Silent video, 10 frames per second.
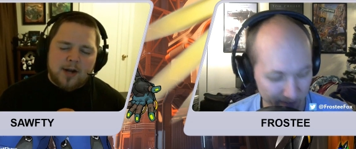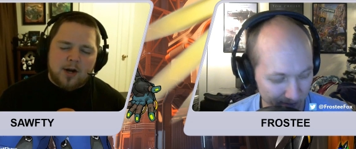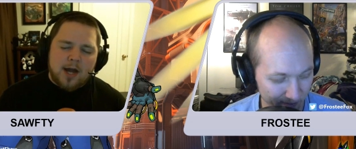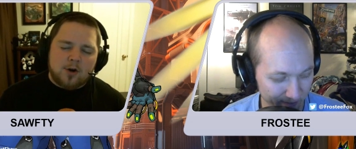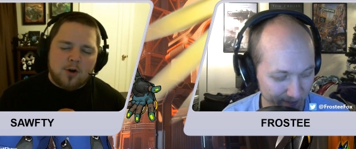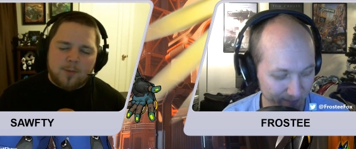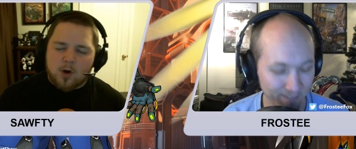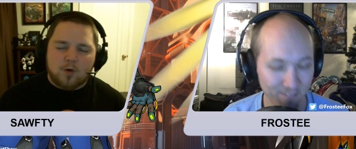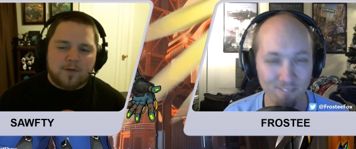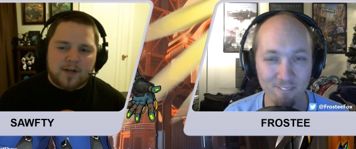Speaker 1: I don't, I don't know
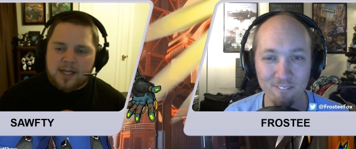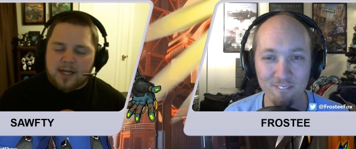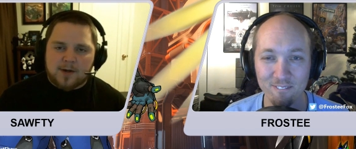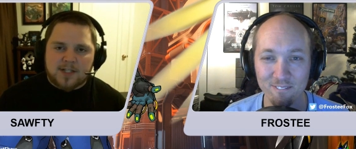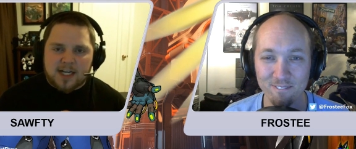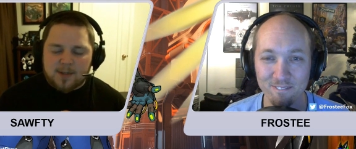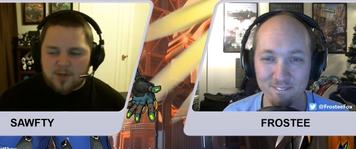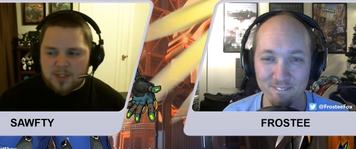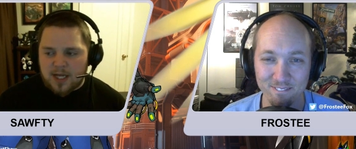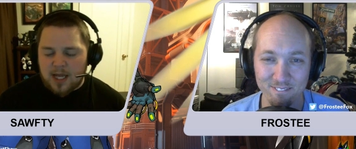about Olva. He and I were talking
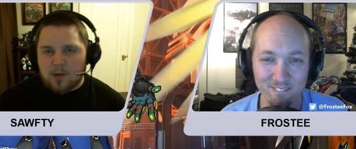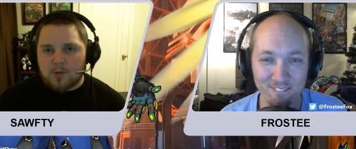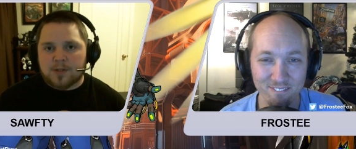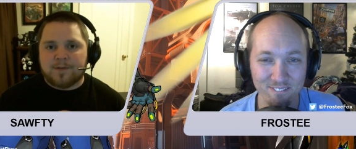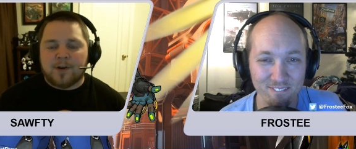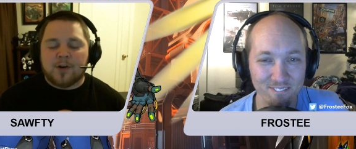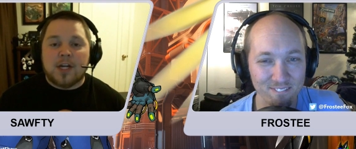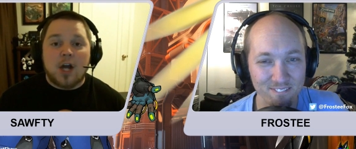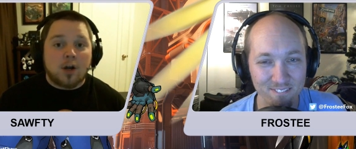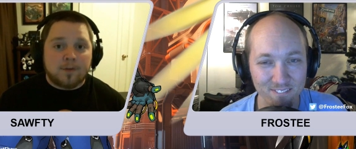about this day. It was a
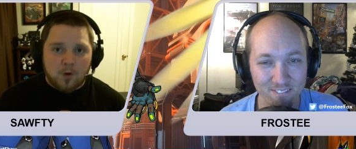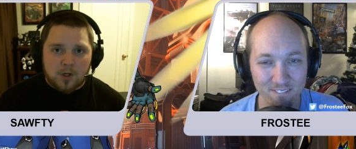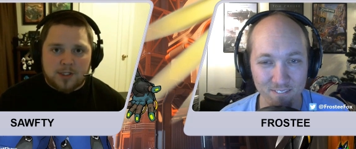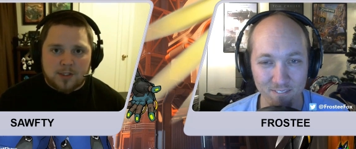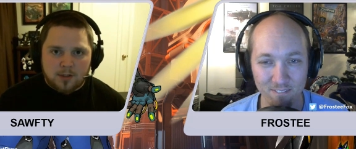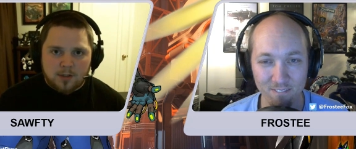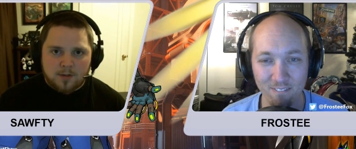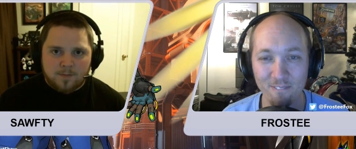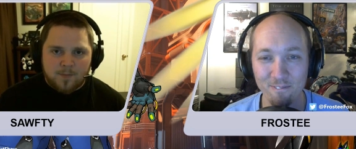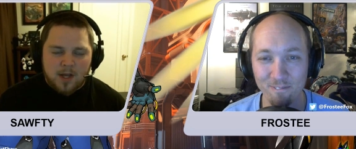very young voice.
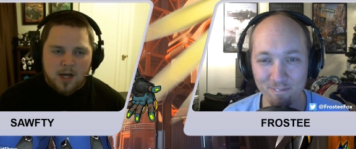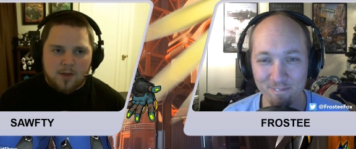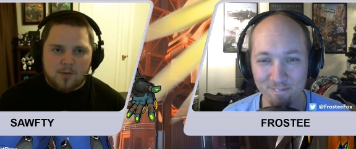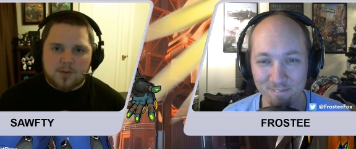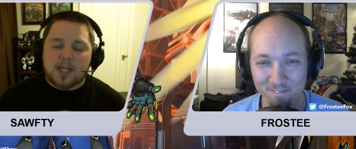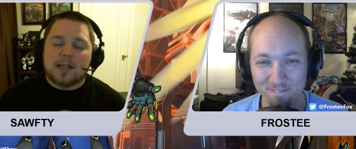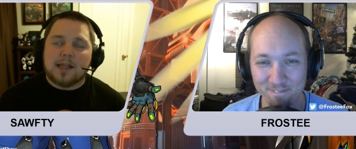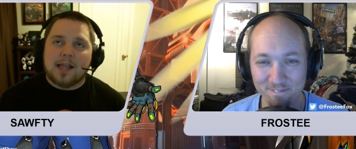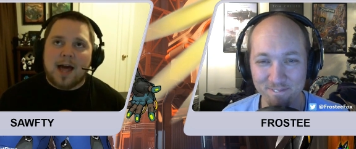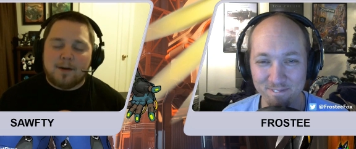Mm-hmm. Uh, there was a
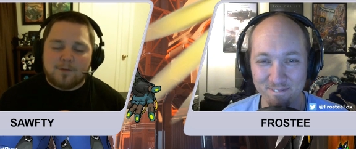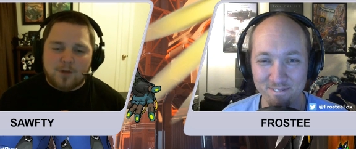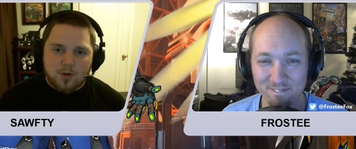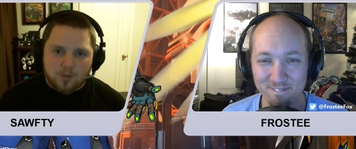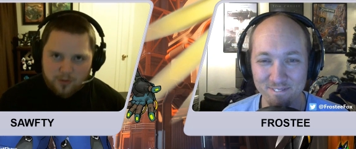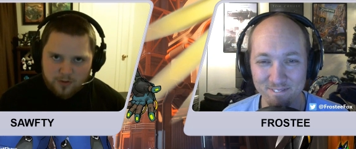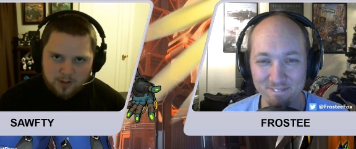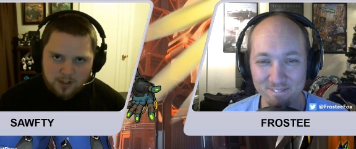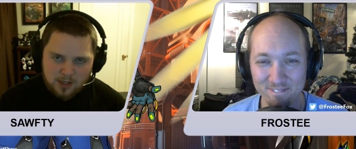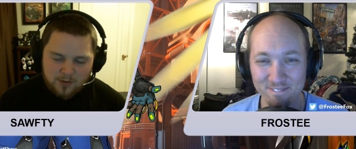lot of youth
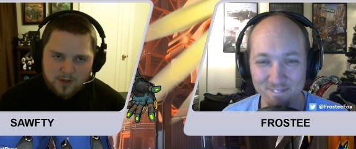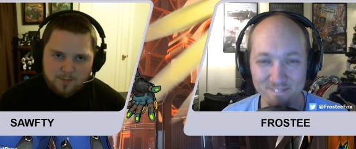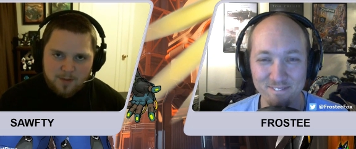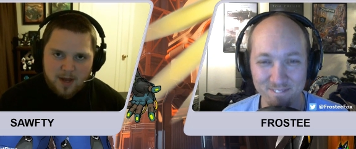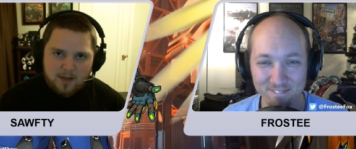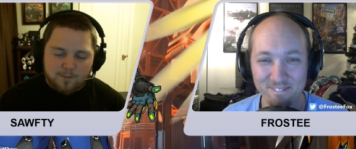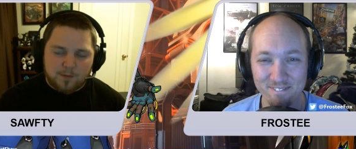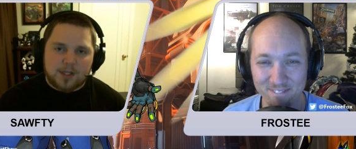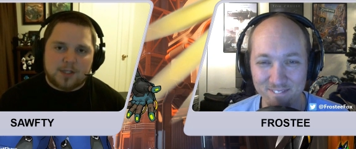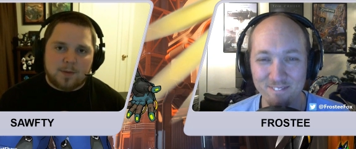in the
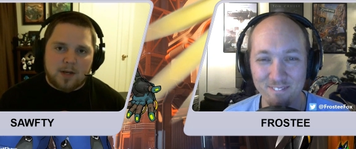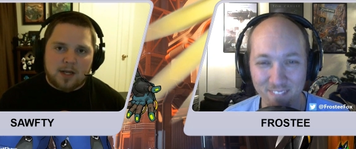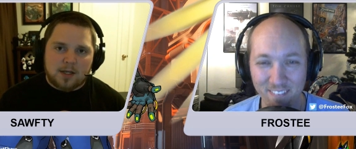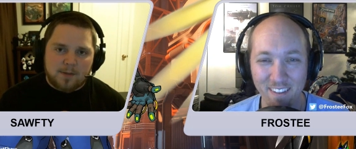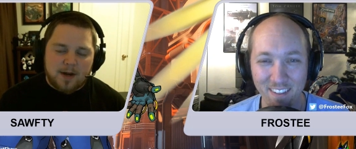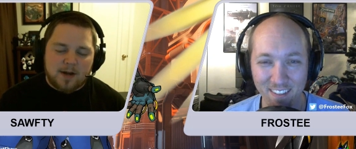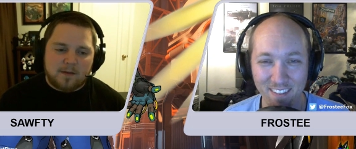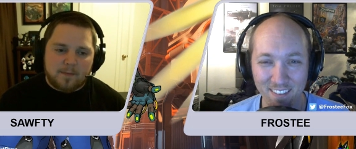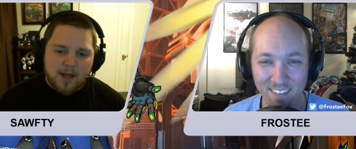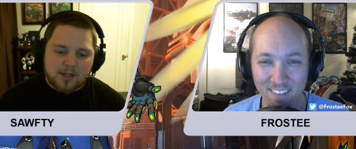competitive placement and
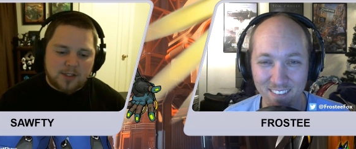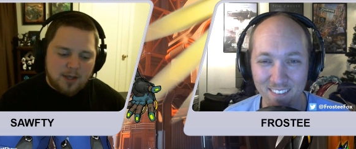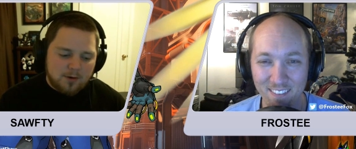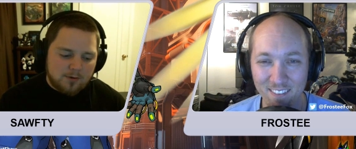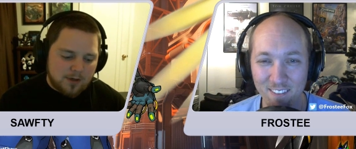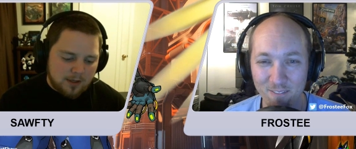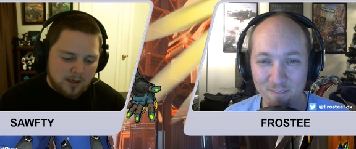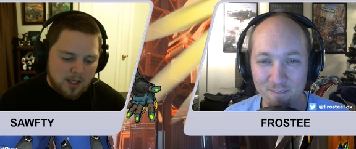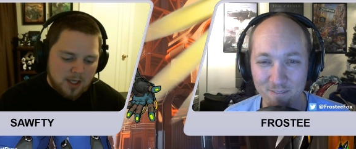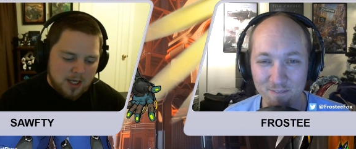competitive matches that were
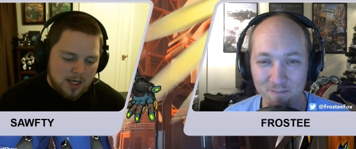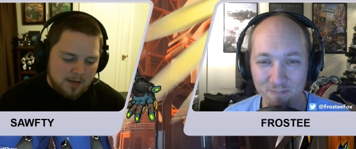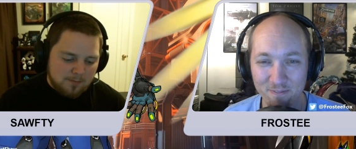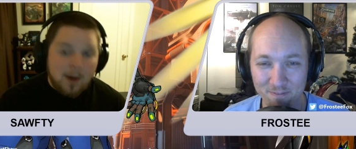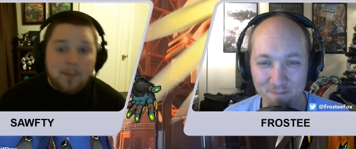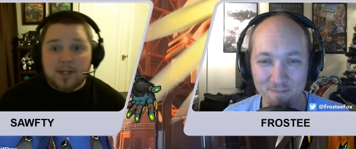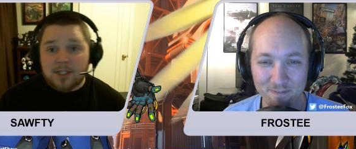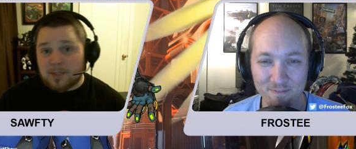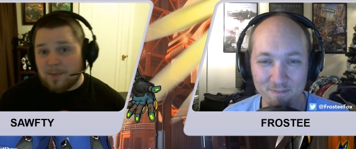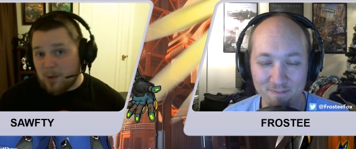in. Uh, probably
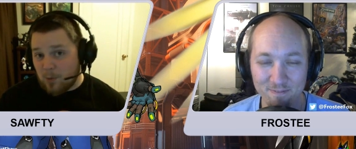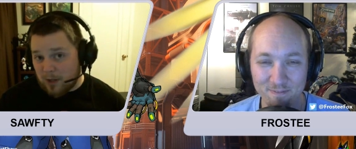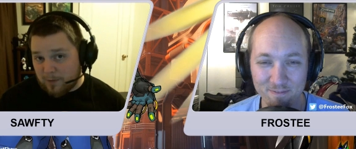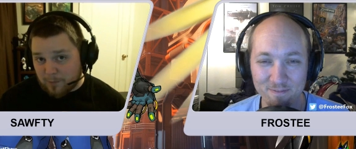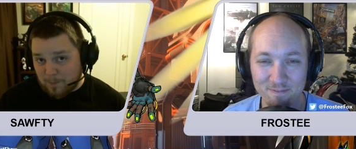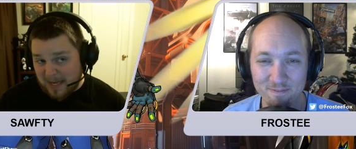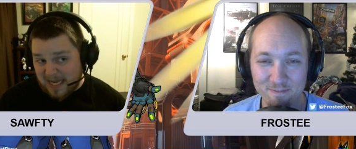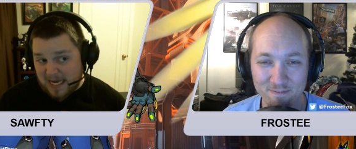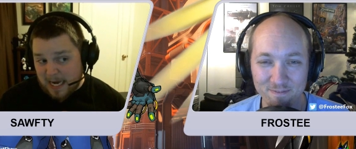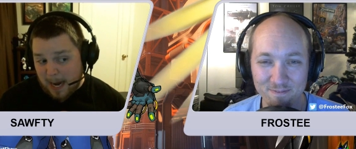doesn't speak well for
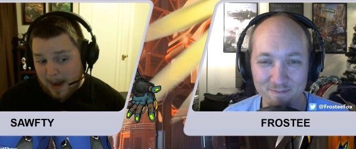me